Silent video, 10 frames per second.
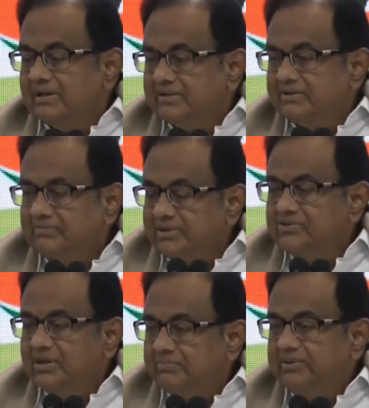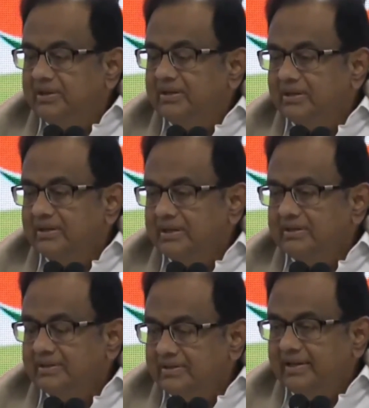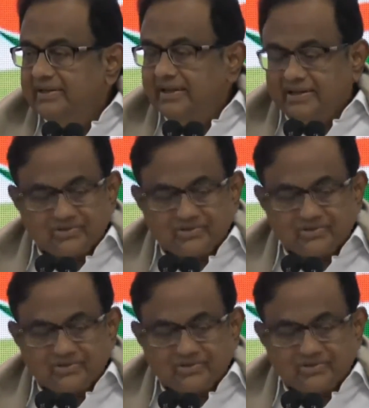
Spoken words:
the BJP in the Delhi election.